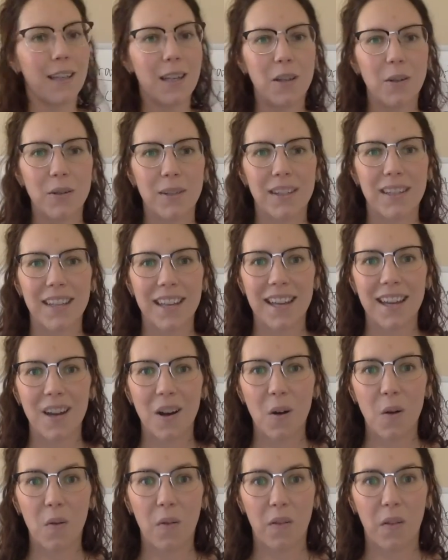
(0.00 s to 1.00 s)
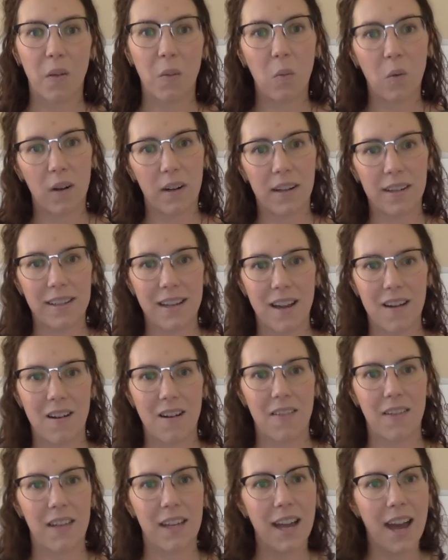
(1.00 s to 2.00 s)
QC over the work done
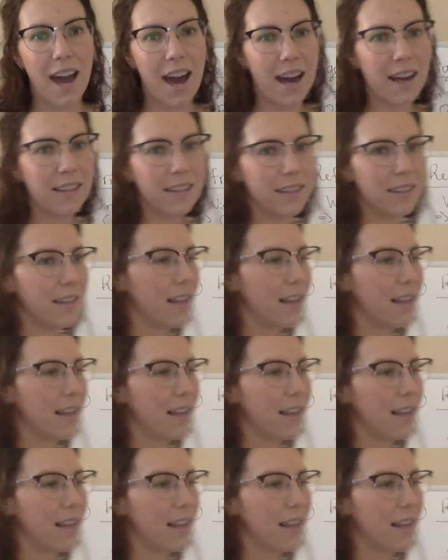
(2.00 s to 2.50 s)
on the gas.